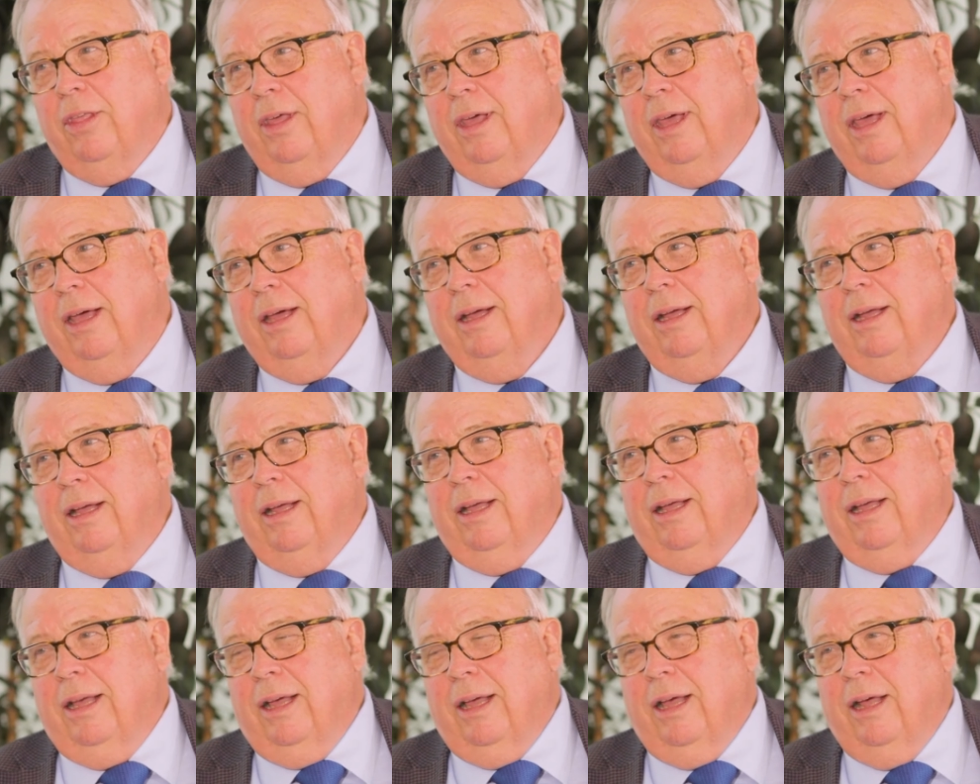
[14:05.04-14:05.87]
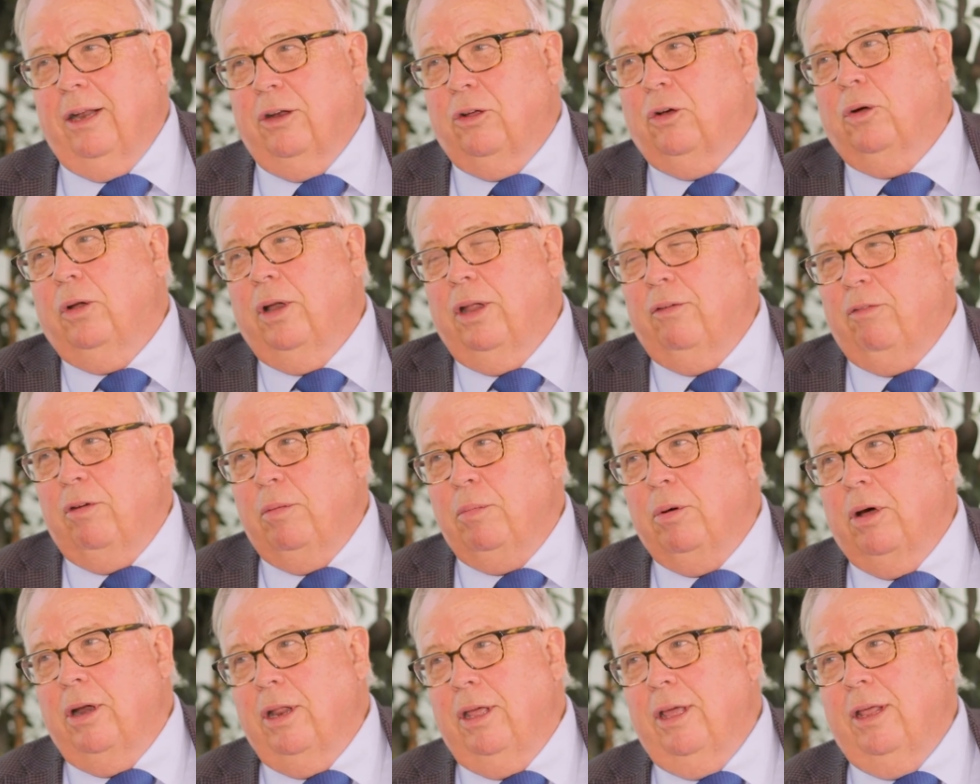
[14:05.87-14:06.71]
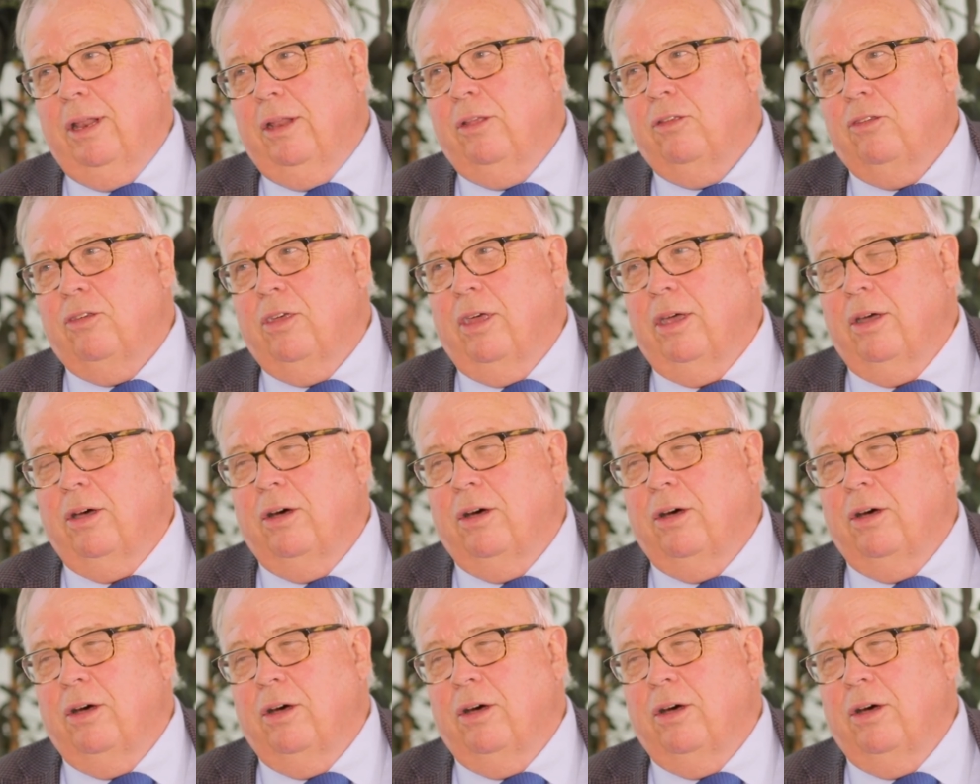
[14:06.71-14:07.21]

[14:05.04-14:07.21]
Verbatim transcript: there and call everybody in and say,